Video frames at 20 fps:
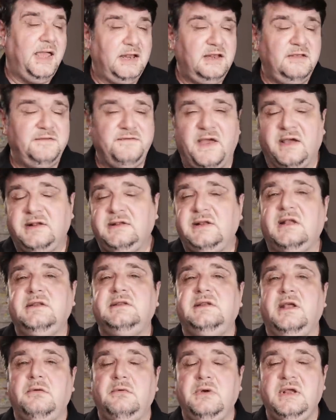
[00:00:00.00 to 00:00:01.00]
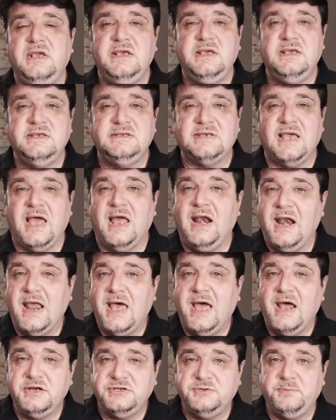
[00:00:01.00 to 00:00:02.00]
and the fact that there is a
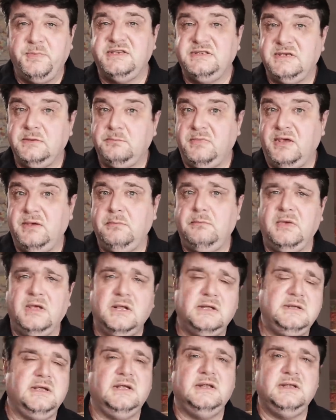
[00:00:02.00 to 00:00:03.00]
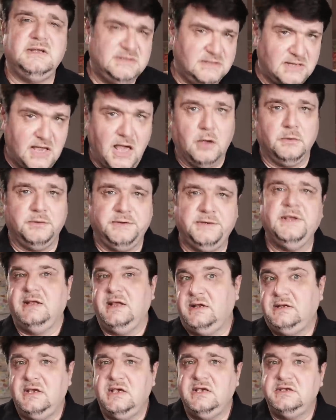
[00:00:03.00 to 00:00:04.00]
large basing being built in the south
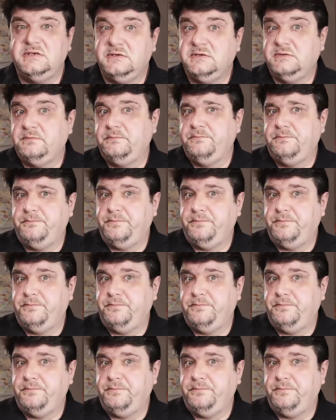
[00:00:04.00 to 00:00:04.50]
that is